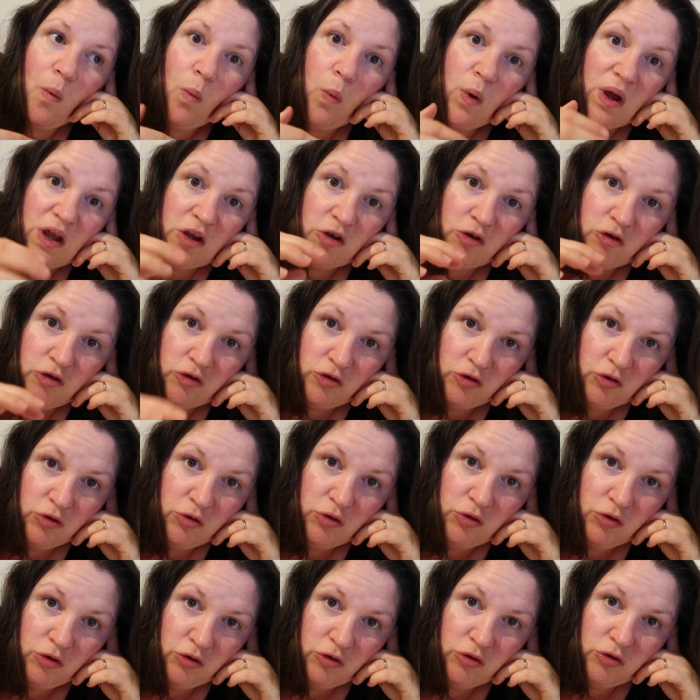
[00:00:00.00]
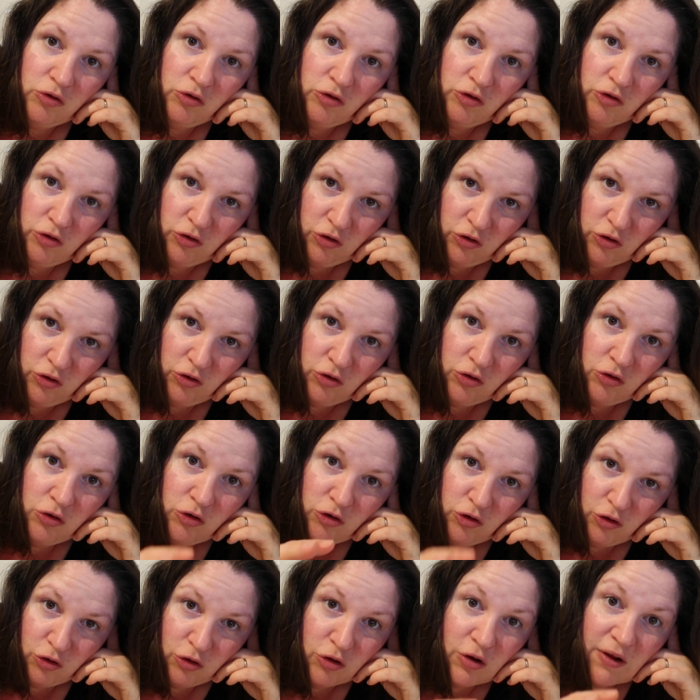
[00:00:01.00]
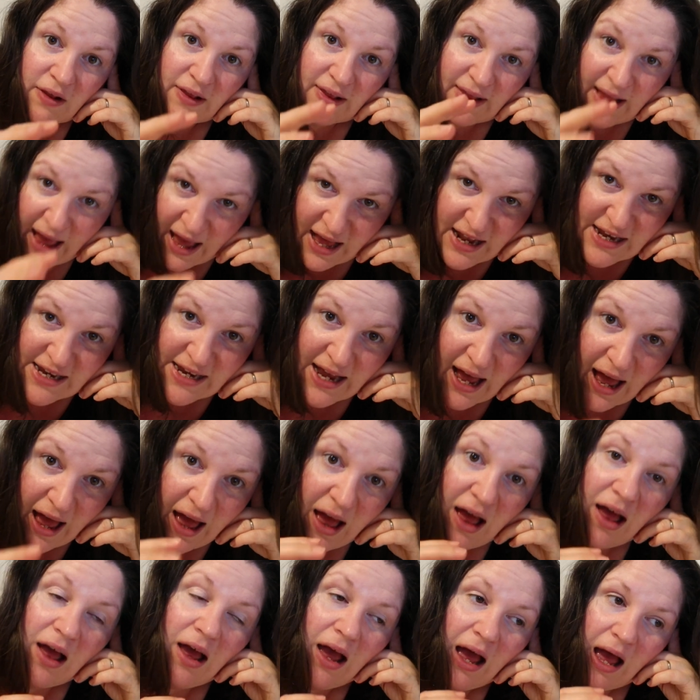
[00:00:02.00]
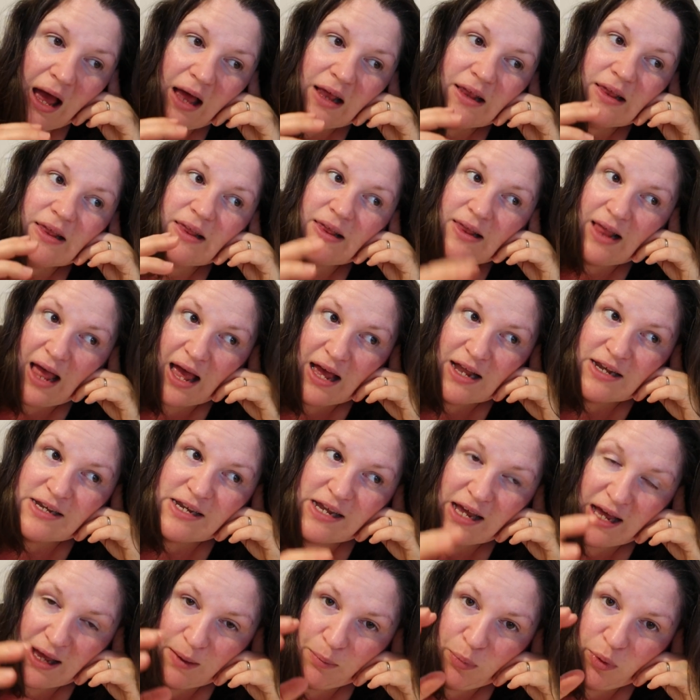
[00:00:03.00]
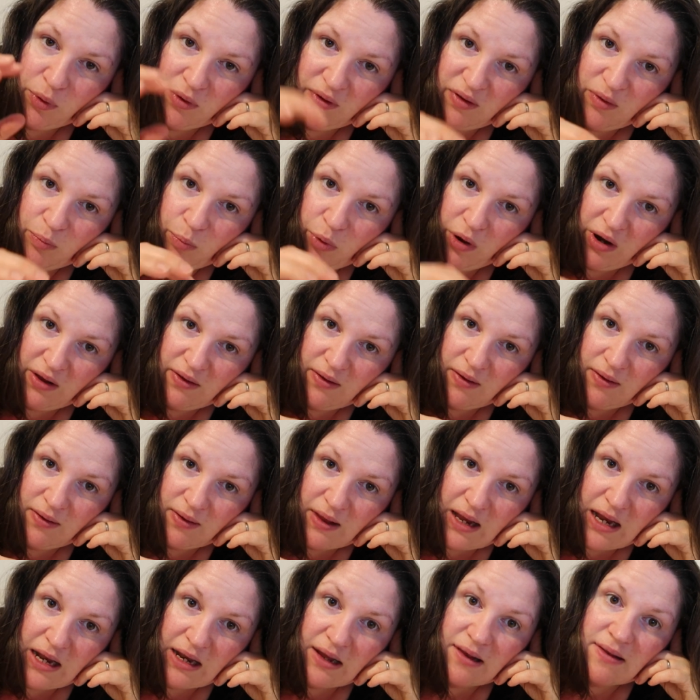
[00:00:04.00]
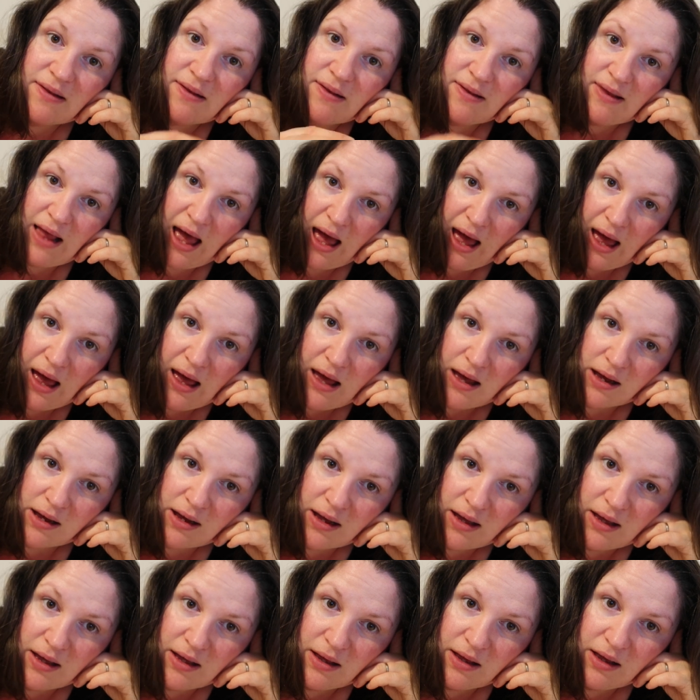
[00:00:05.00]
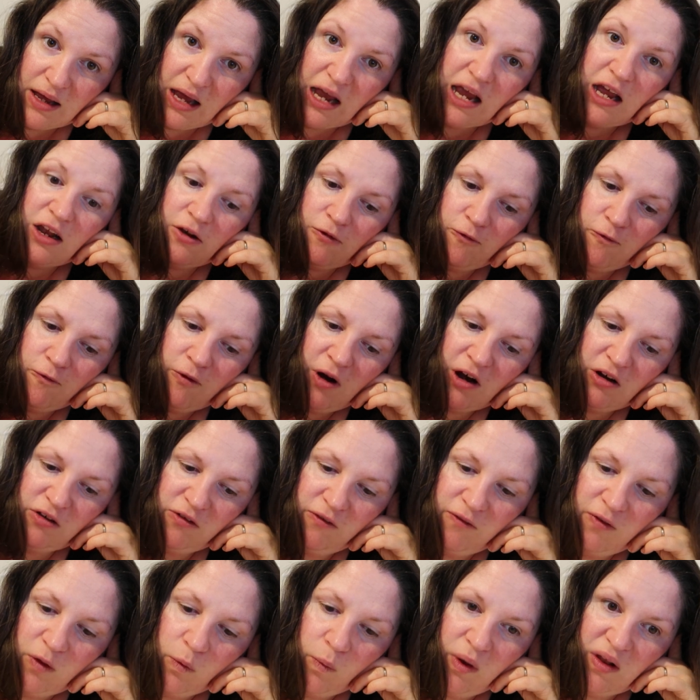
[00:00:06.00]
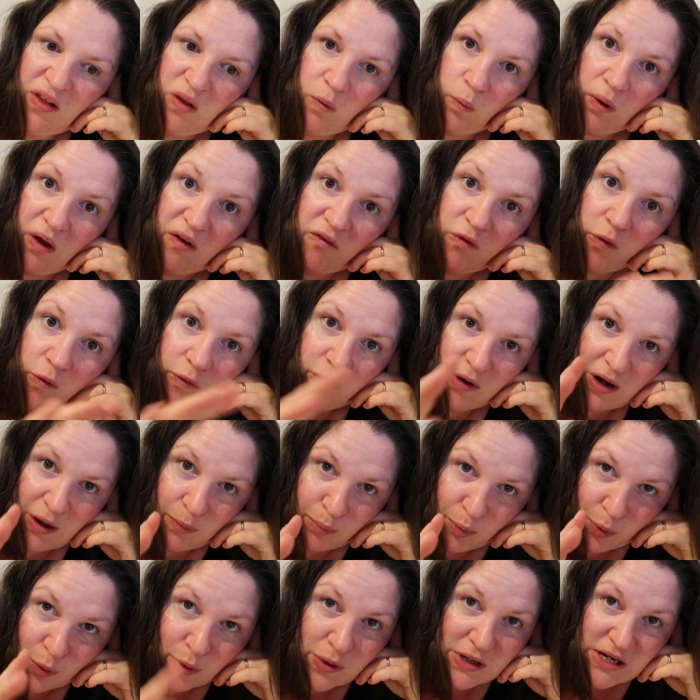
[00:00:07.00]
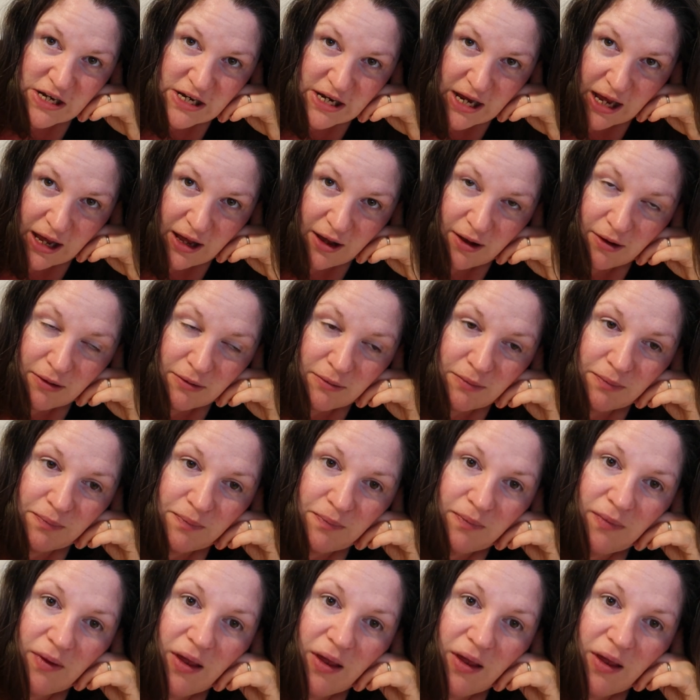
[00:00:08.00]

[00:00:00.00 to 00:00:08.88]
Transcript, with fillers: We do Santa. Santa puts presents in a sack in front of the ones we've already put down.